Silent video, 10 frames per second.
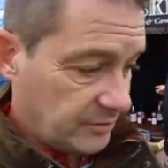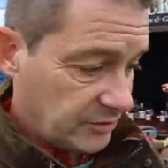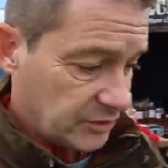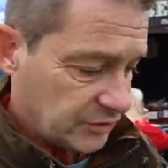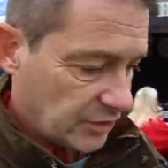
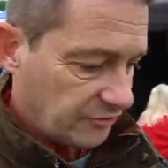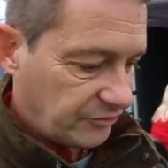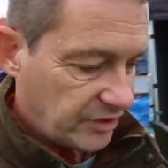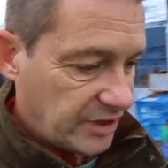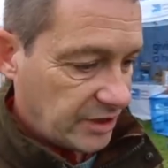us
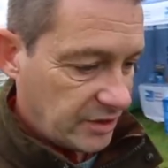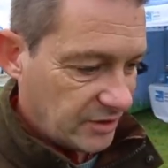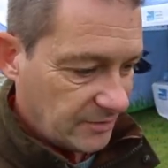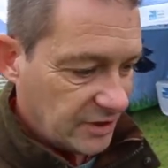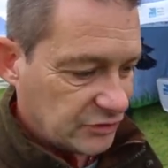off
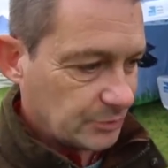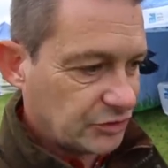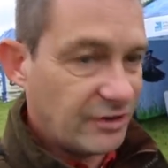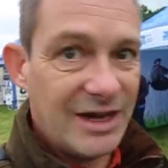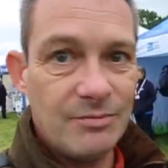a
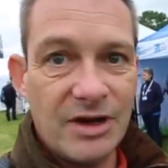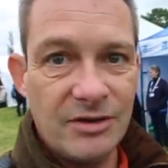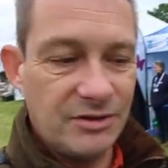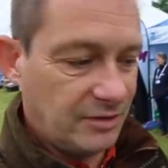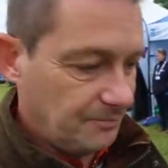subscriber,
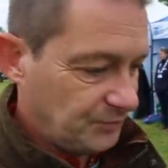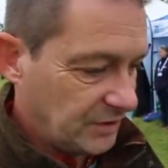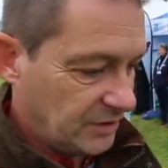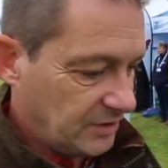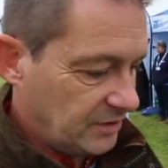
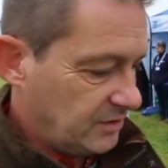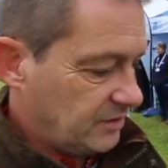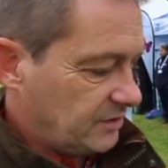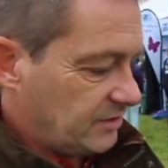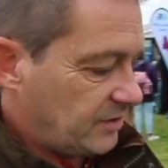
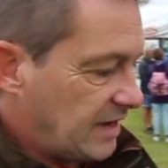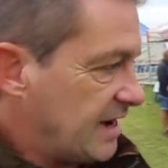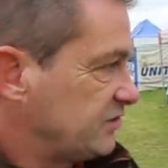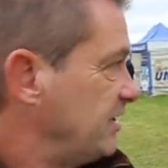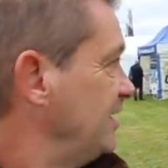
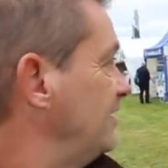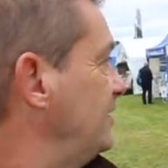Azzy,